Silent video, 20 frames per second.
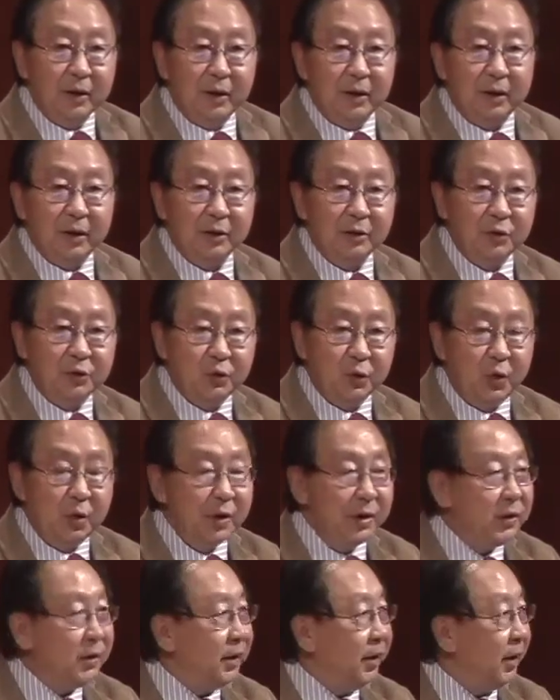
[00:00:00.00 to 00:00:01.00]
and
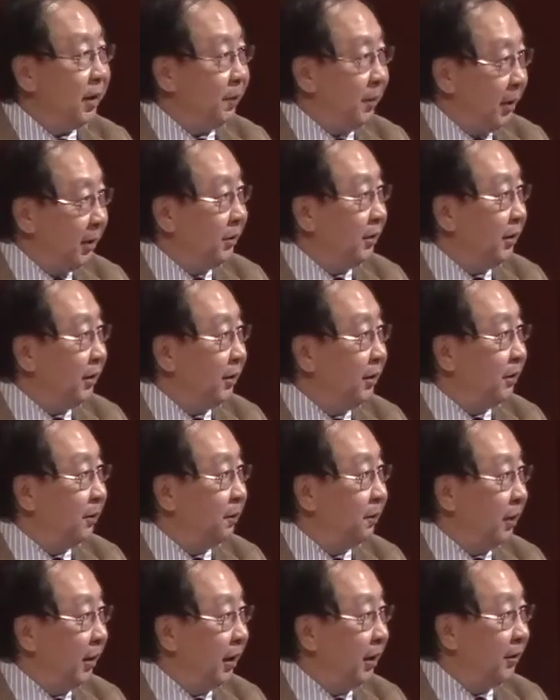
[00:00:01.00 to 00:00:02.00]
joined MIT,
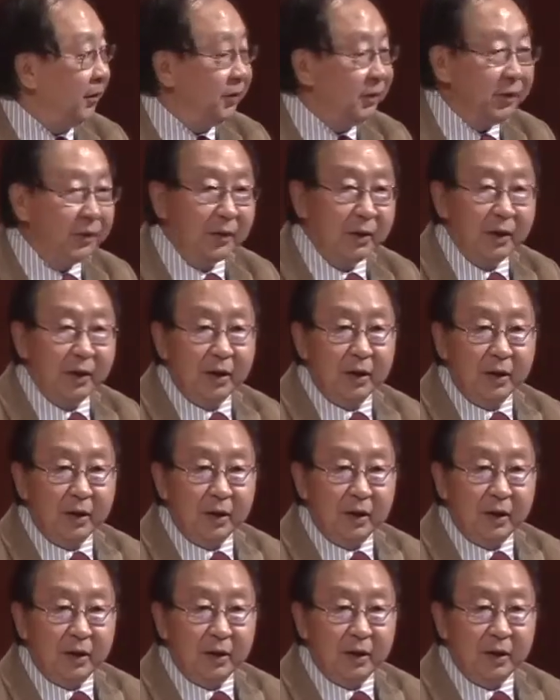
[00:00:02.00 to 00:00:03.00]
the place
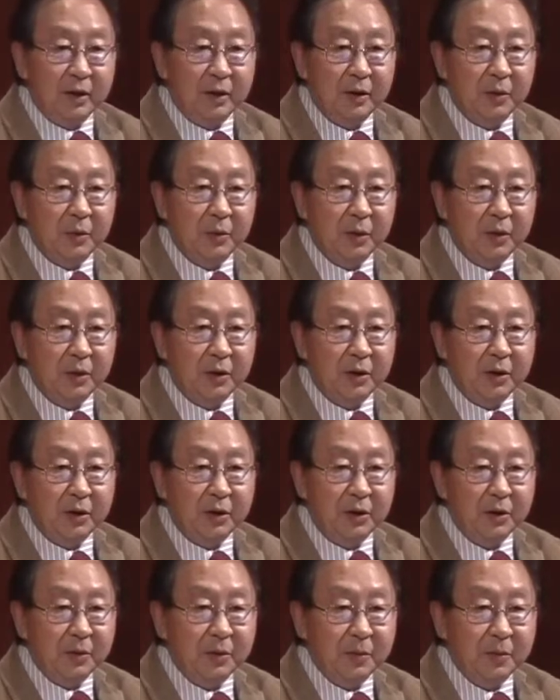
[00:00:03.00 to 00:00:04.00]
uh,
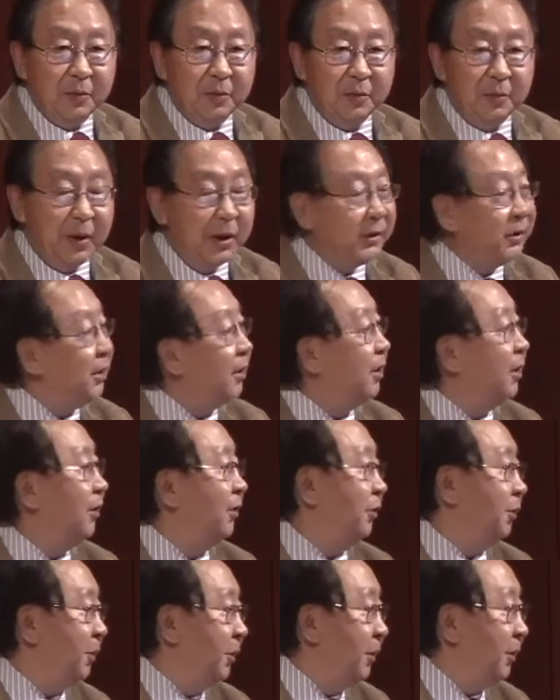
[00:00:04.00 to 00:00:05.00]
where
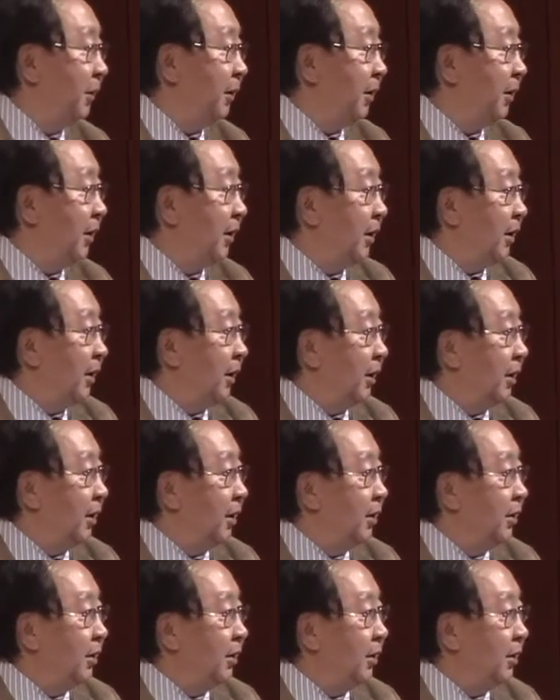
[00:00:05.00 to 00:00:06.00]
MultiLisp
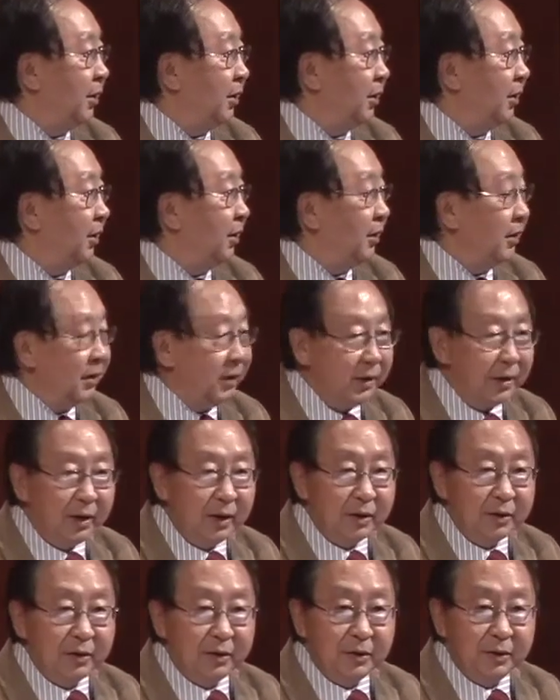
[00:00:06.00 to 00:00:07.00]
and uh,
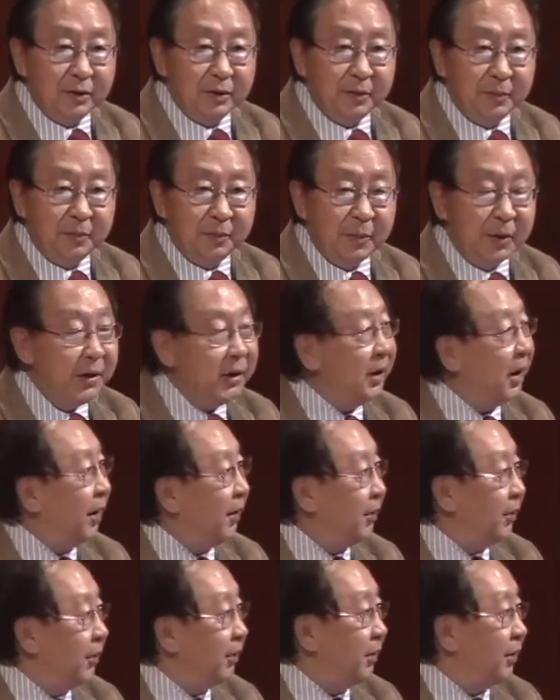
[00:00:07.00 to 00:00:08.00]
and uh, many
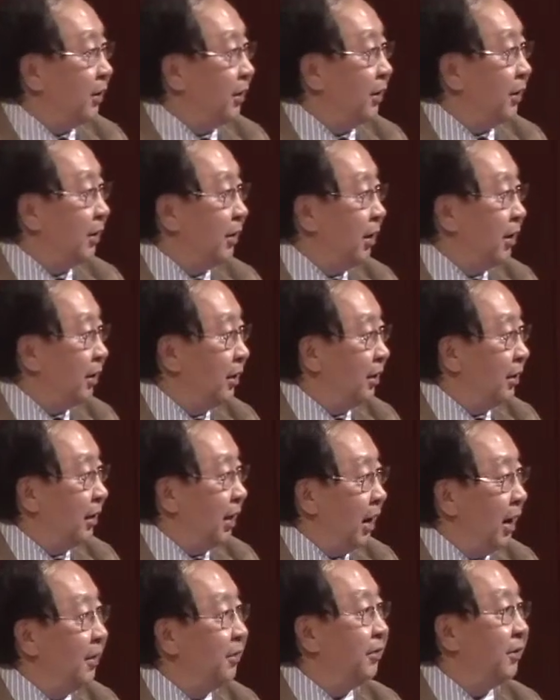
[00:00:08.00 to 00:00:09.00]
other uh,
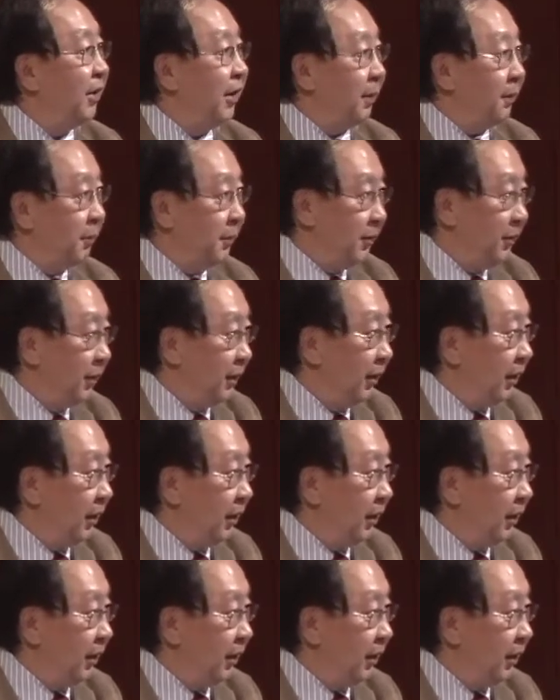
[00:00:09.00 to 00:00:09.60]
concepts